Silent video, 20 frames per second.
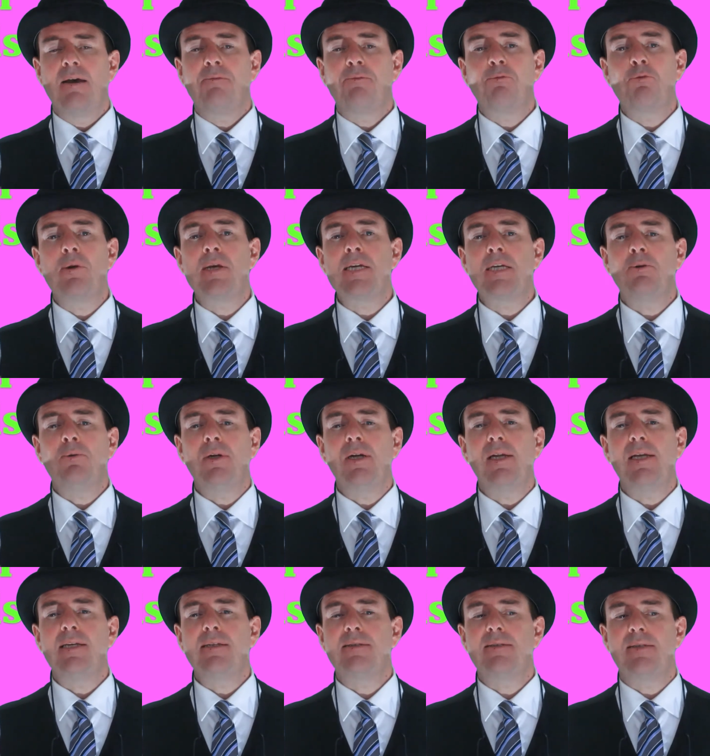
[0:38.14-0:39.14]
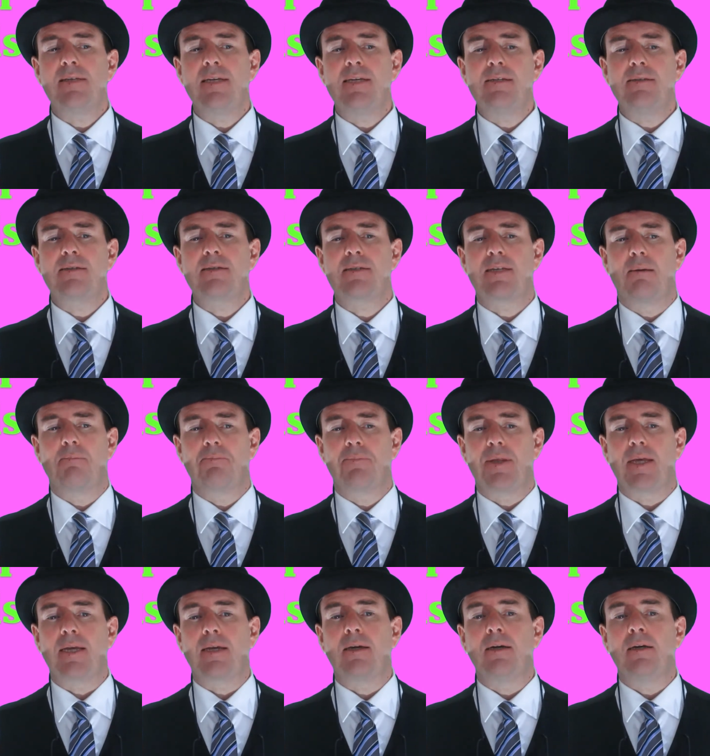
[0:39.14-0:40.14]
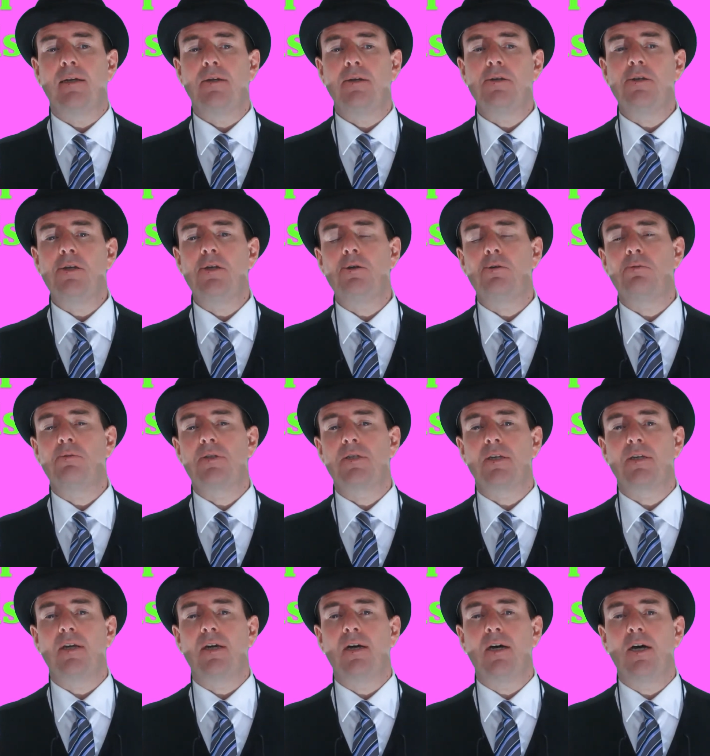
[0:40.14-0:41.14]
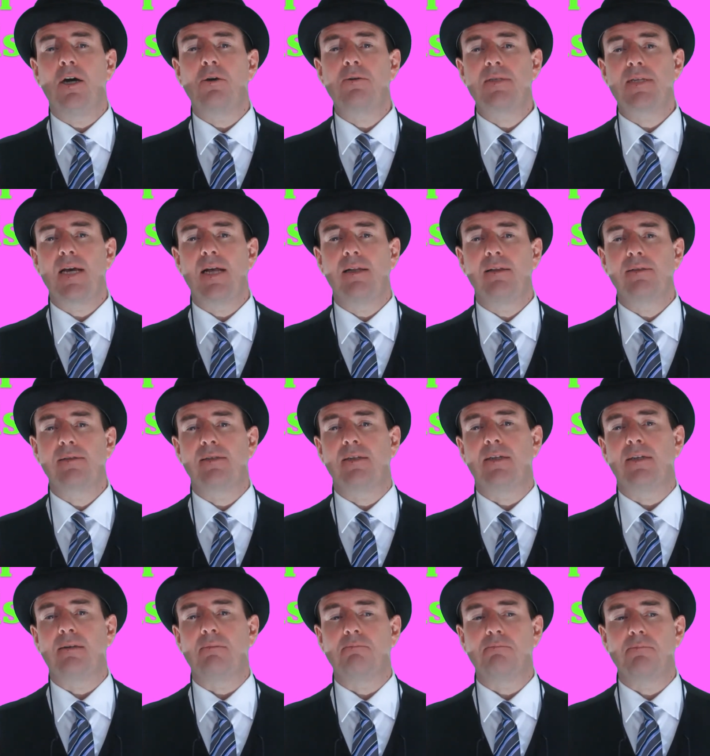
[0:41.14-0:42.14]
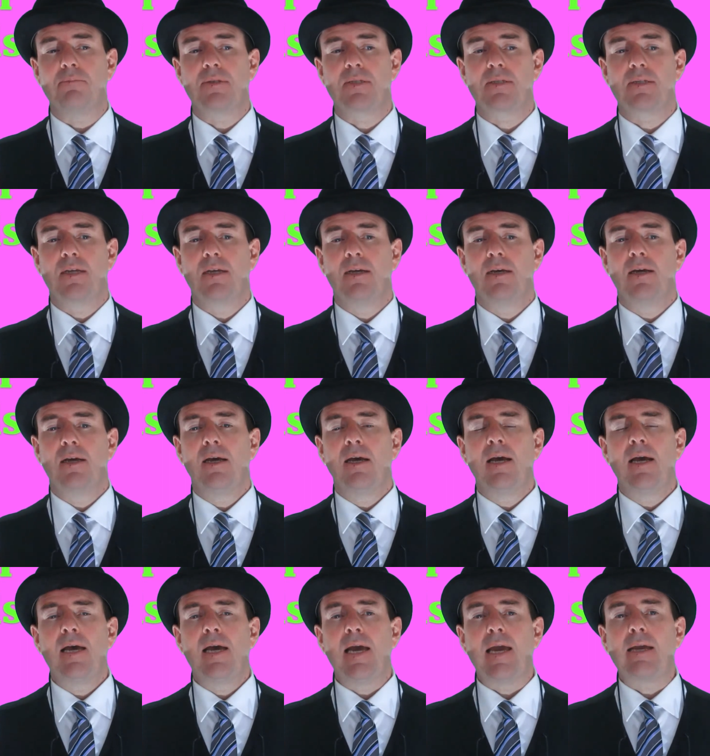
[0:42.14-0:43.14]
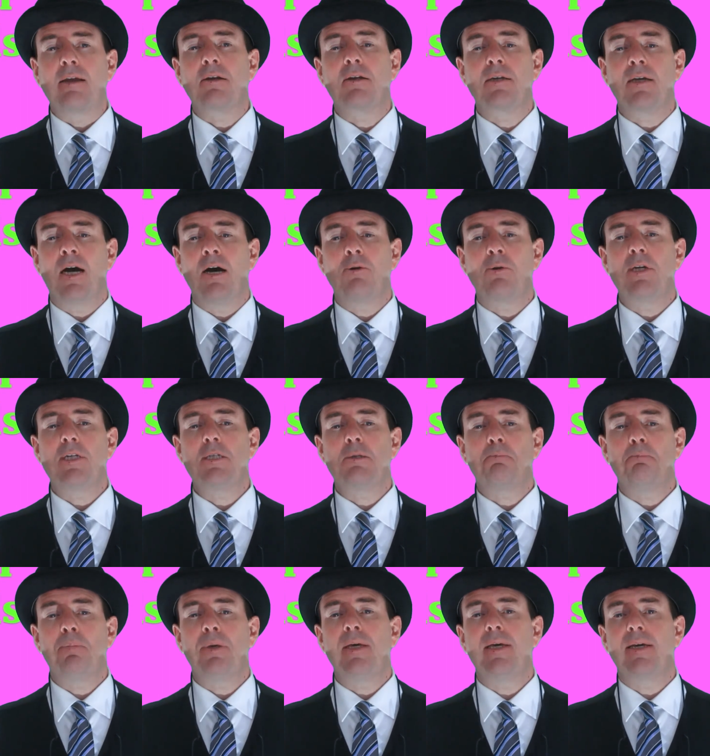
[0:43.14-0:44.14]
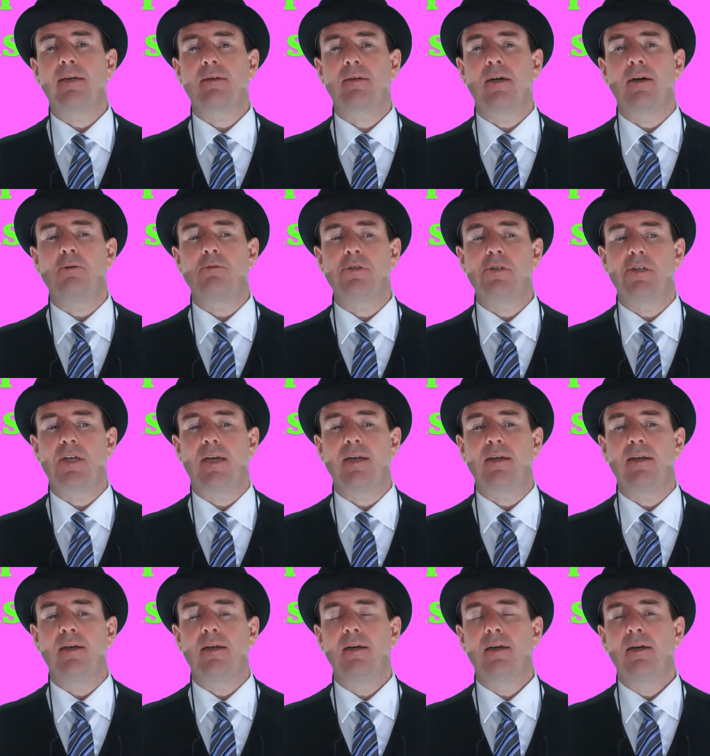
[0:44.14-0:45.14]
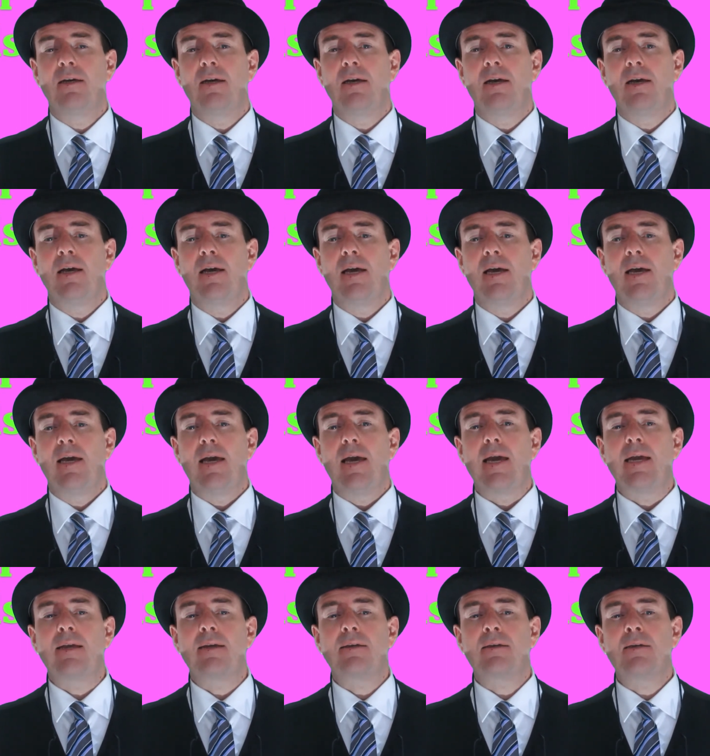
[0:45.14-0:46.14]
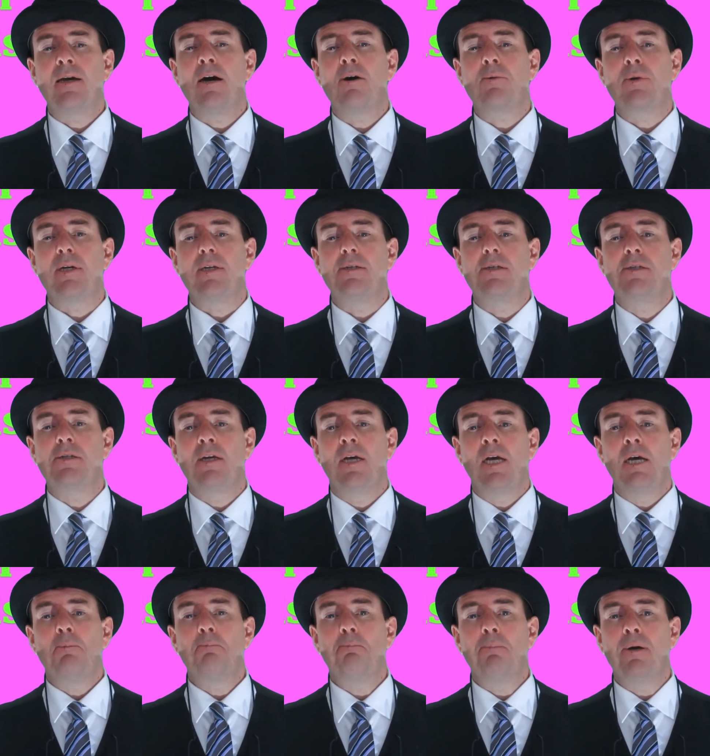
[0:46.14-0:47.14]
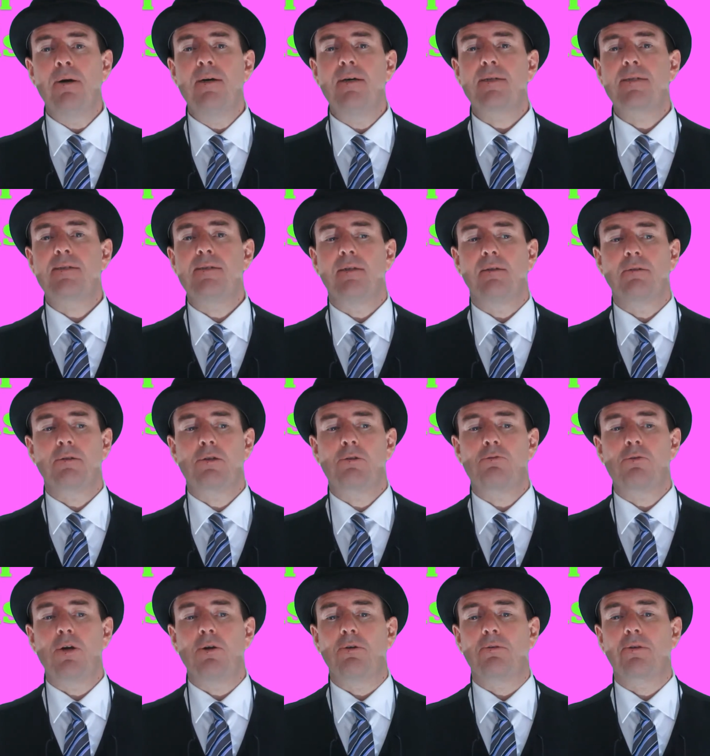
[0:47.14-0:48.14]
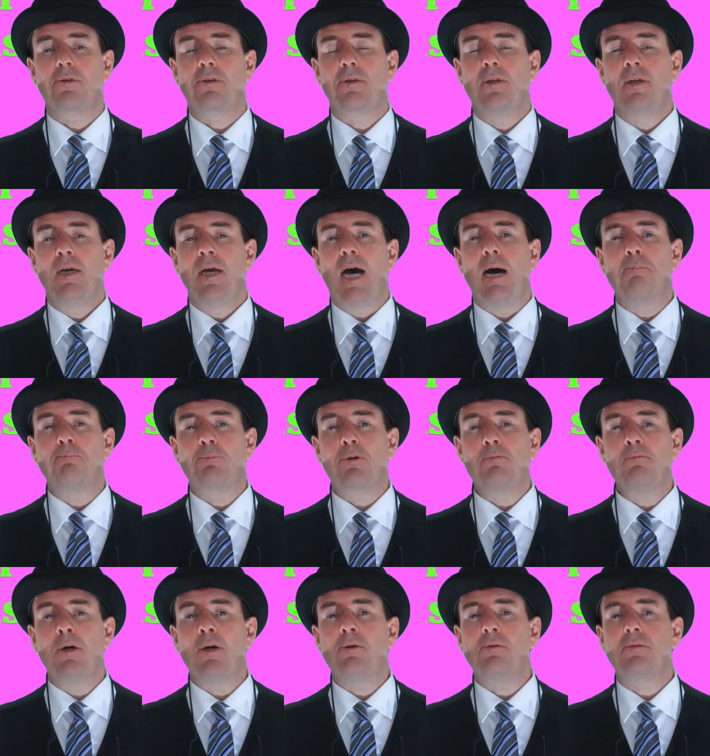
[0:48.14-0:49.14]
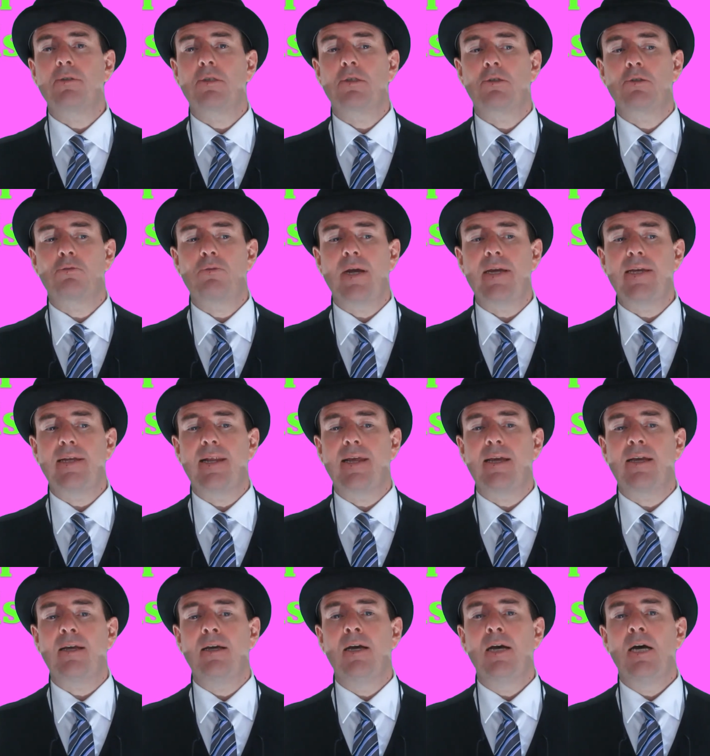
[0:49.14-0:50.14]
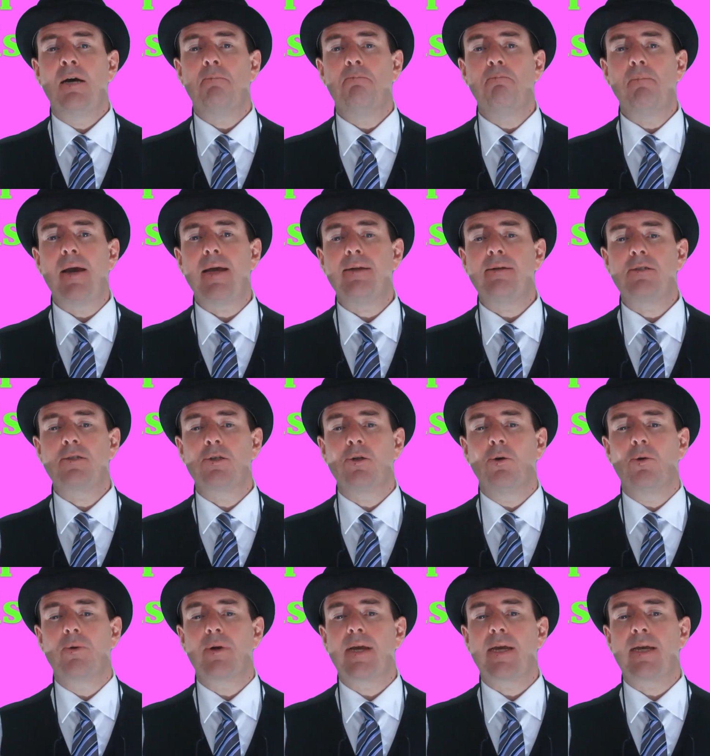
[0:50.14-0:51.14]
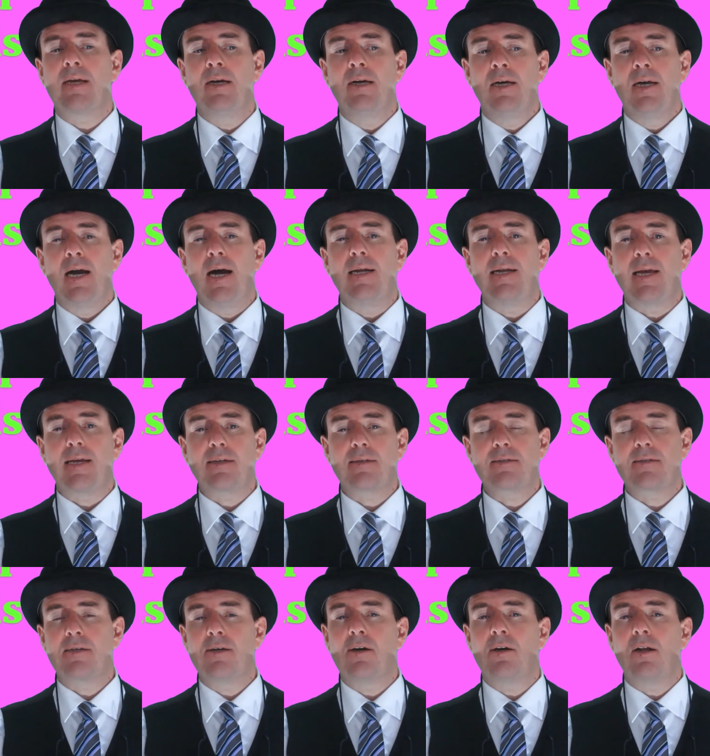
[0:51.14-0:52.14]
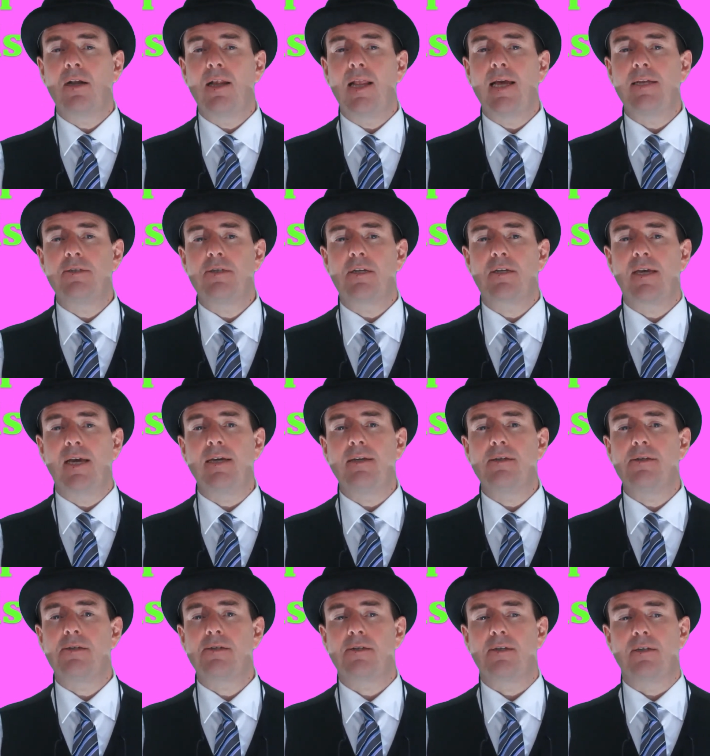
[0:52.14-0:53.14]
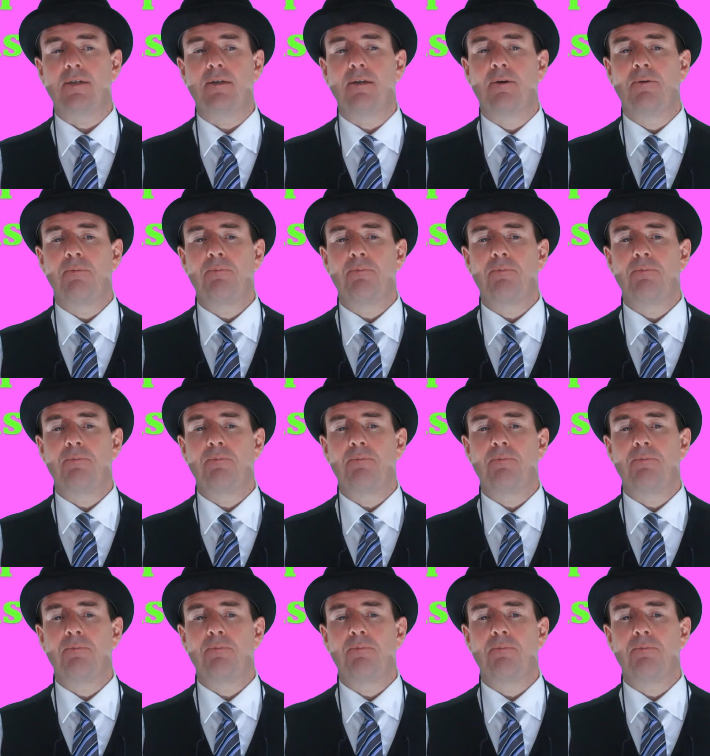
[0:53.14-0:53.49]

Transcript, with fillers: Frequently teach something new to your hotel teams. Encourage peer coaching. Encourage personal growth and promote training, mentoring and external education.